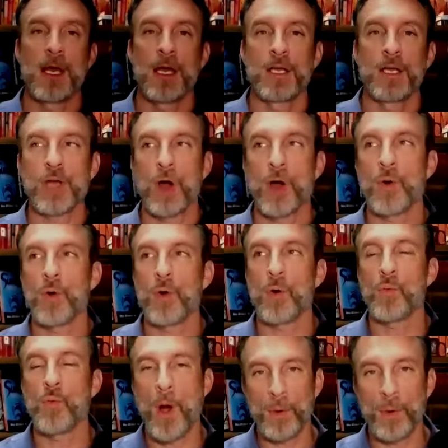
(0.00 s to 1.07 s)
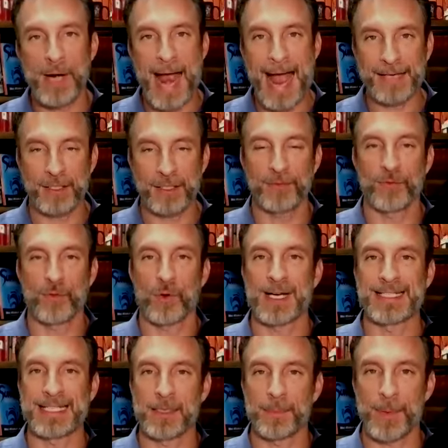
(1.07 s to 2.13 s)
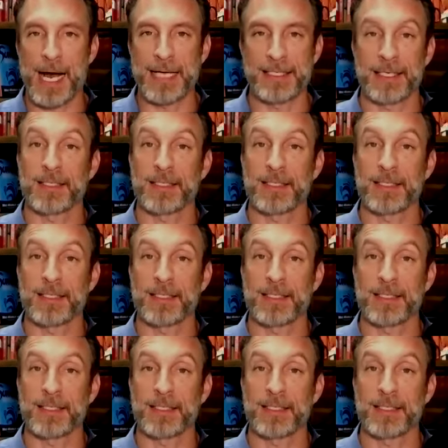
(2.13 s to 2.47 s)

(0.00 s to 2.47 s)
So what we're asking for is a deposit.